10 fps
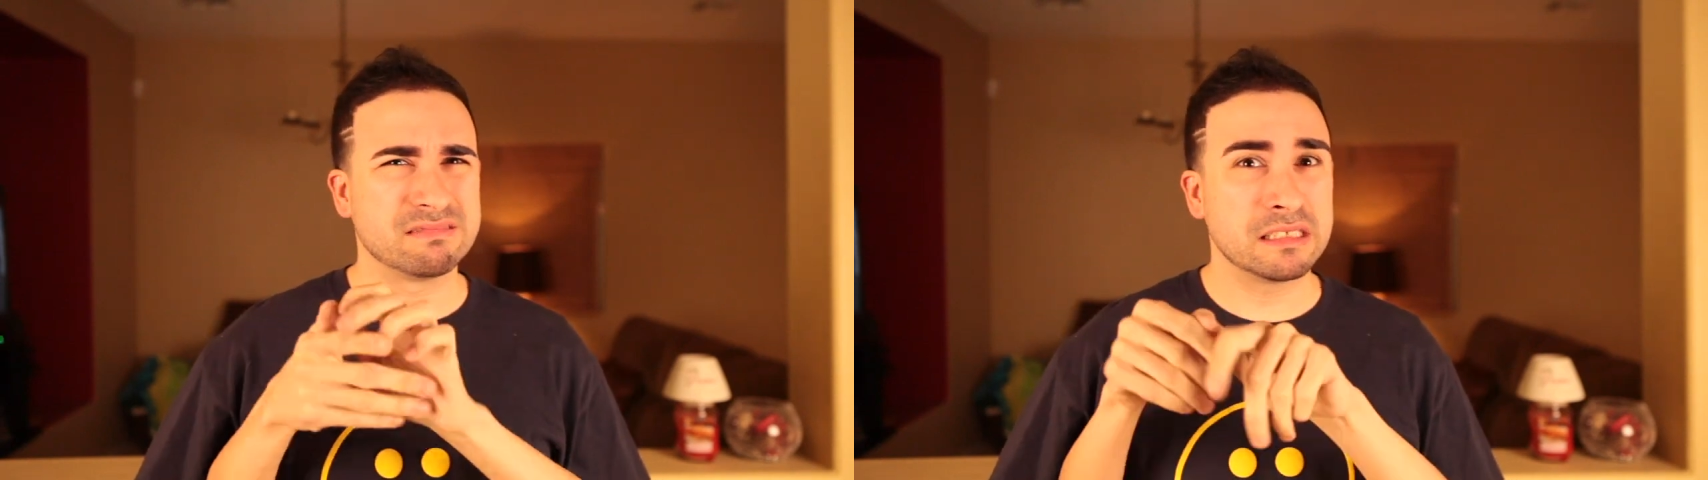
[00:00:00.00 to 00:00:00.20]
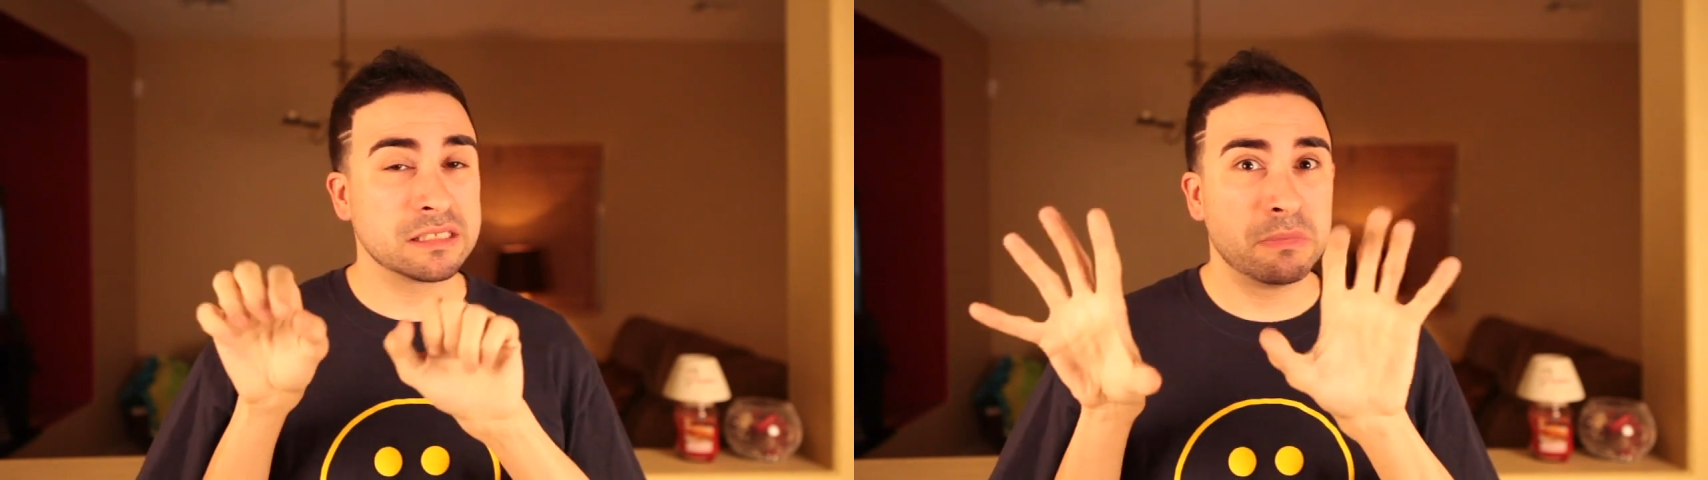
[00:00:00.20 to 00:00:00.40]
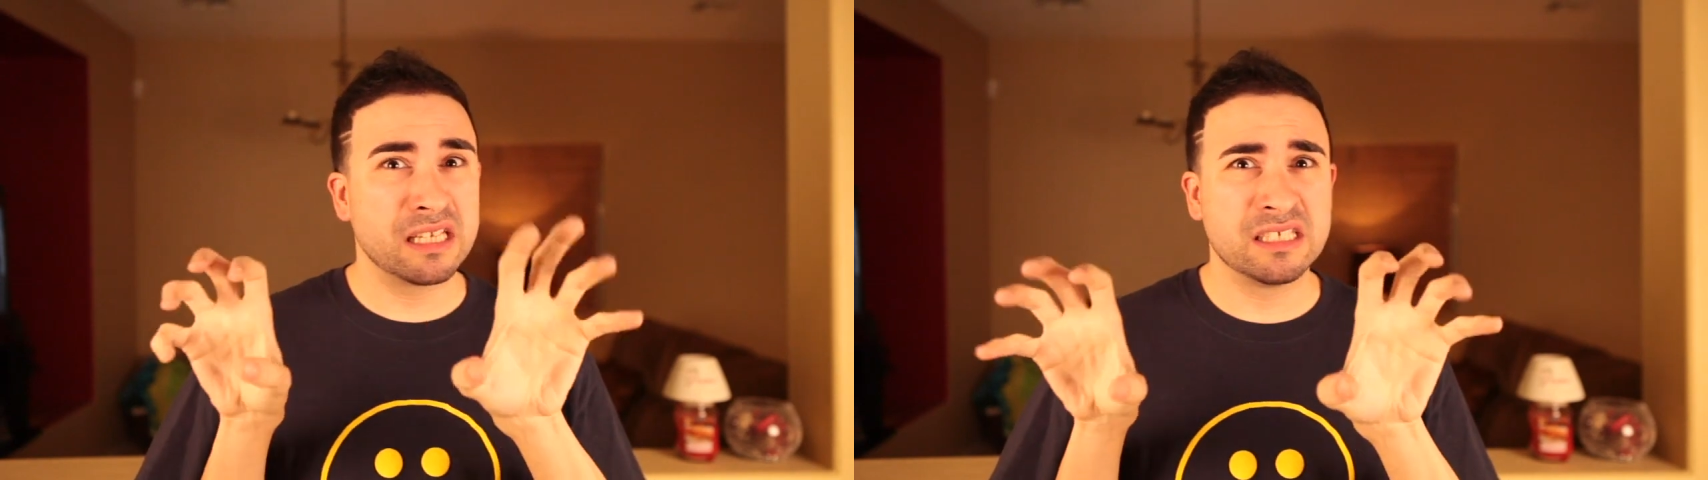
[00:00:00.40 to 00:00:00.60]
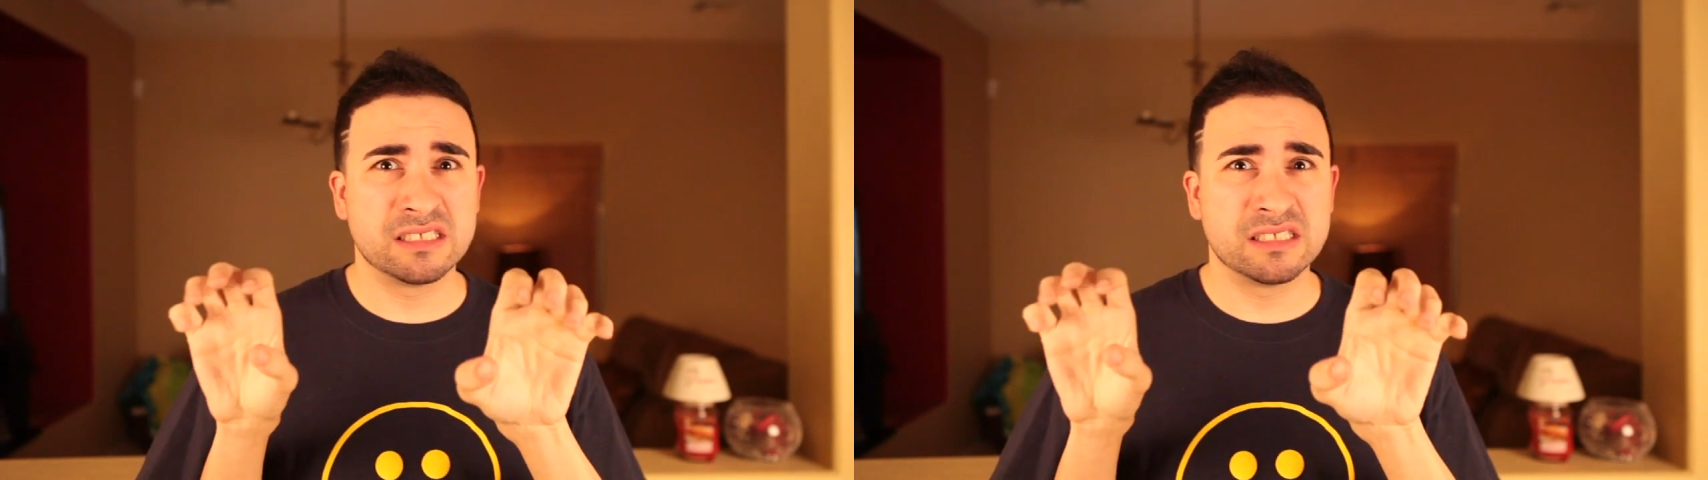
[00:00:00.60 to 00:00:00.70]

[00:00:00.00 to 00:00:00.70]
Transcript: doesn't make any